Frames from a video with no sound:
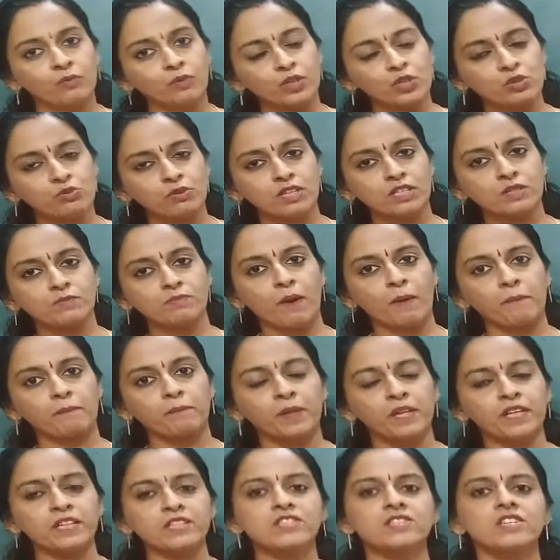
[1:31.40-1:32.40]
which was
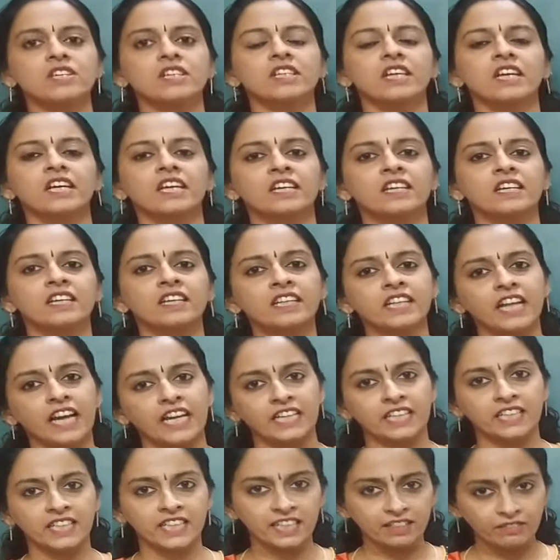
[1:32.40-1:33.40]
published in the year
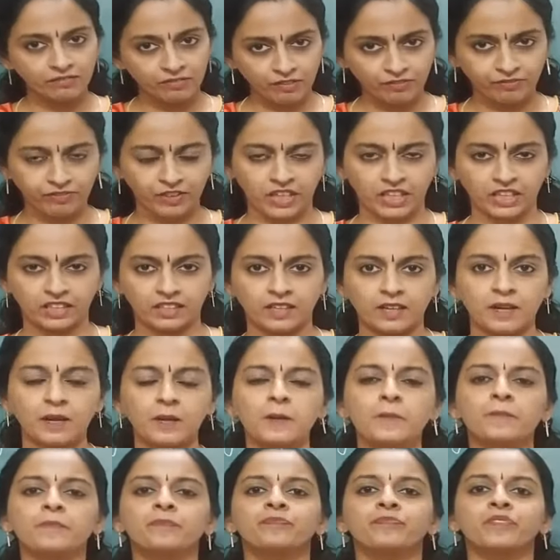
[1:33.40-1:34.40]
1915.
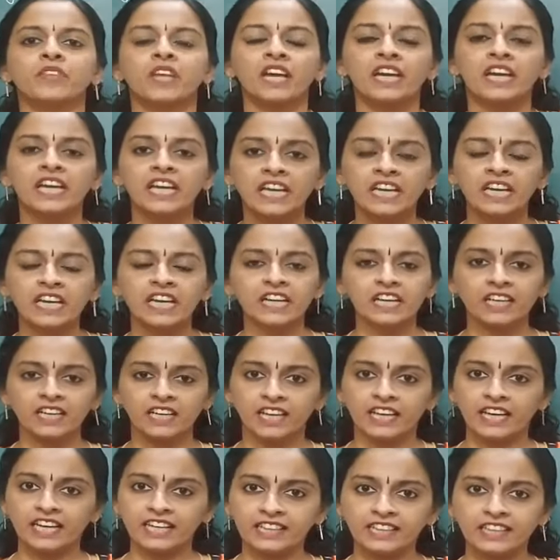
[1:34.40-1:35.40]
He,
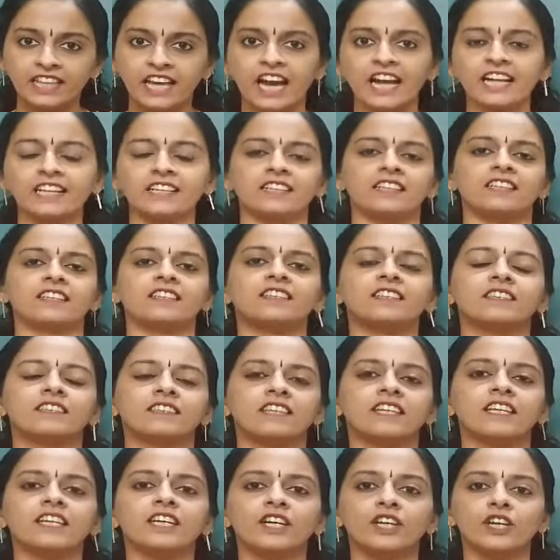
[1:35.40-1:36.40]
in that
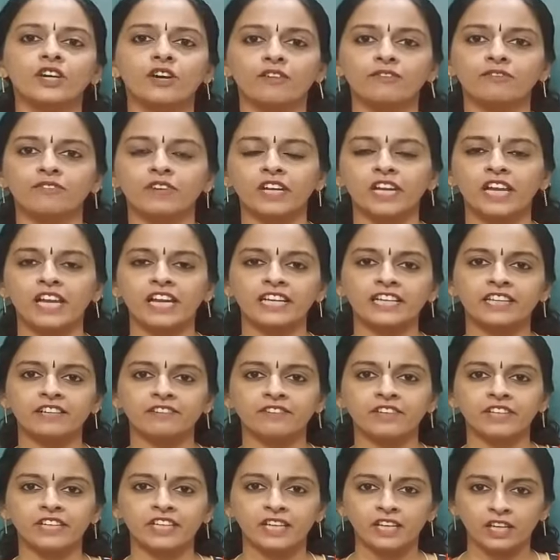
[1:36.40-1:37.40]
theory of
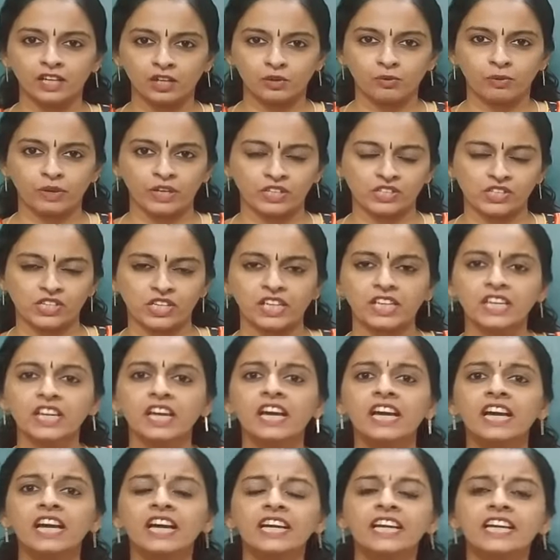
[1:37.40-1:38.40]
relativity
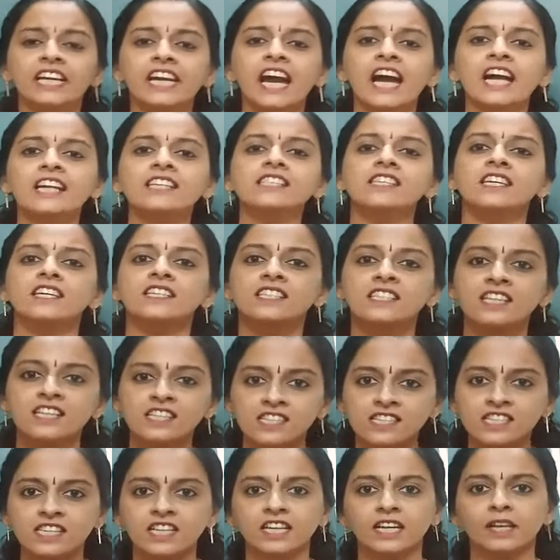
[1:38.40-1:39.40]
equation, he had
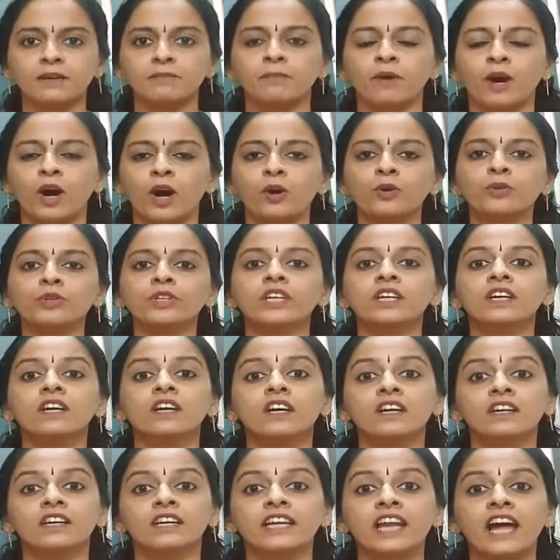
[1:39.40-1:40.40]
suggested about
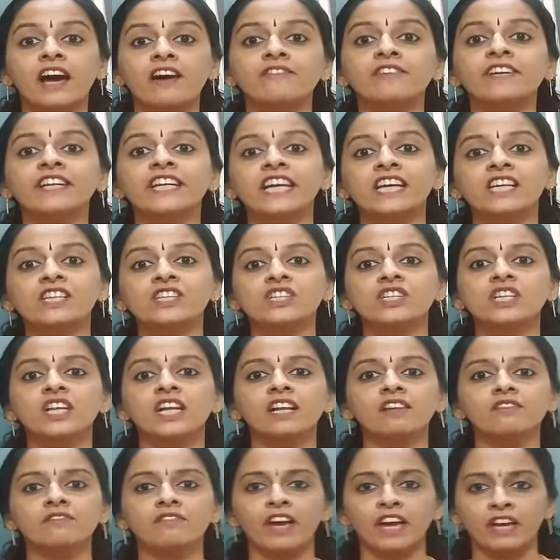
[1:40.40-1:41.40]

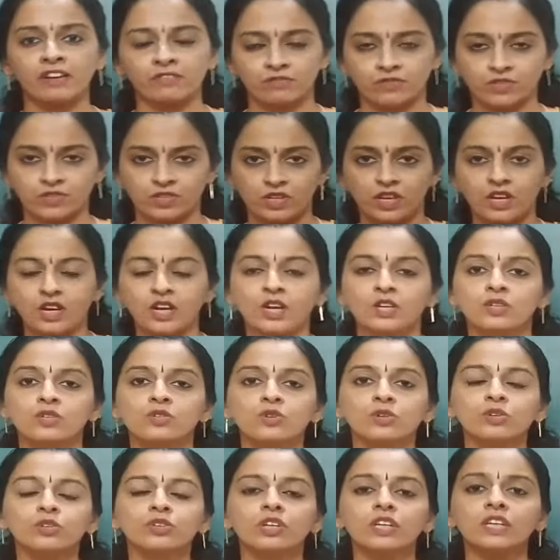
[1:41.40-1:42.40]
gravitational waves.
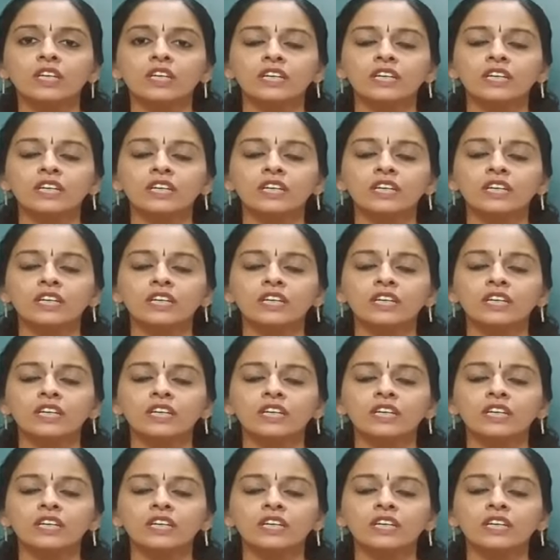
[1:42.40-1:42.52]
So